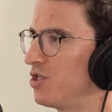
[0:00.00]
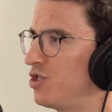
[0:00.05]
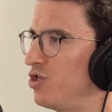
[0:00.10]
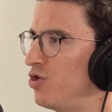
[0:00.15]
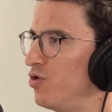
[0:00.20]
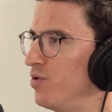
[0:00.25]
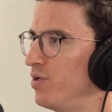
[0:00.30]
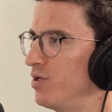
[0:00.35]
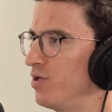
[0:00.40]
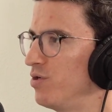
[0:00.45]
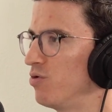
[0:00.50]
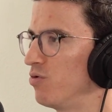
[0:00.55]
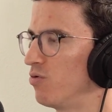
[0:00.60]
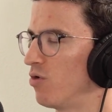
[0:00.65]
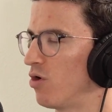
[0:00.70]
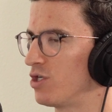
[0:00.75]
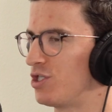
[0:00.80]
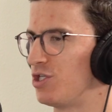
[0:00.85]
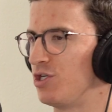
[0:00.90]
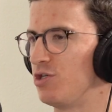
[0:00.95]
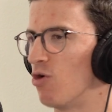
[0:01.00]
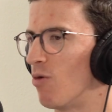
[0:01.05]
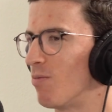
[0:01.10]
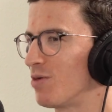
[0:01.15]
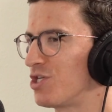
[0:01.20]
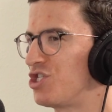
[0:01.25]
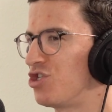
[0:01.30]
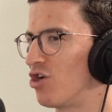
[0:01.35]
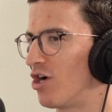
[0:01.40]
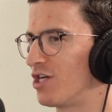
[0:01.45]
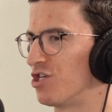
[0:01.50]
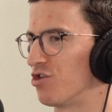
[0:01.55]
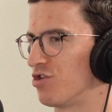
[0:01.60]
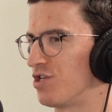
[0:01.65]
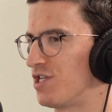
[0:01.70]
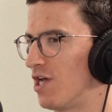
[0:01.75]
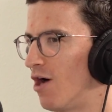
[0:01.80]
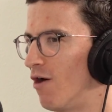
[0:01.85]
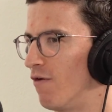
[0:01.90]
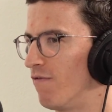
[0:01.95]
do you almost judge
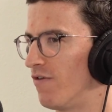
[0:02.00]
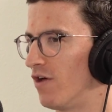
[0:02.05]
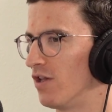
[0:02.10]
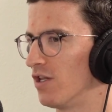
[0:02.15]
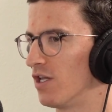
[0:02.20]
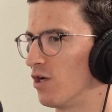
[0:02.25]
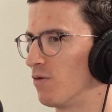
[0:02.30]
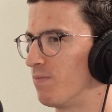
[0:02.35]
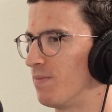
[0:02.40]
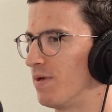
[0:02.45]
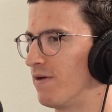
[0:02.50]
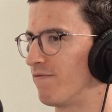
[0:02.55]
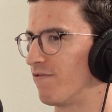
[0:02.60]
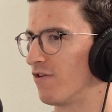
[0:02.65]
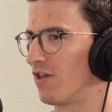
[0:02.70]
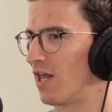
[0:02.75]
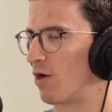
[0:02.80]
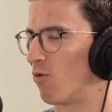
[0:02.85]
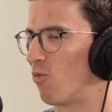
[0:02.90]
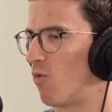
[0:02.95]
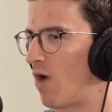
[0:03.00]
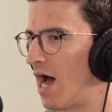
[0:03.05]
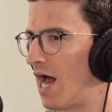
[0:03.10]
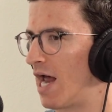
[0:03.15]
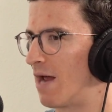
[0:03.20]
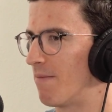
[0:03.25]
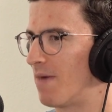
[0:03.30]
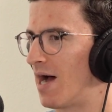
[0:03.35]
yourself a little bit for like, why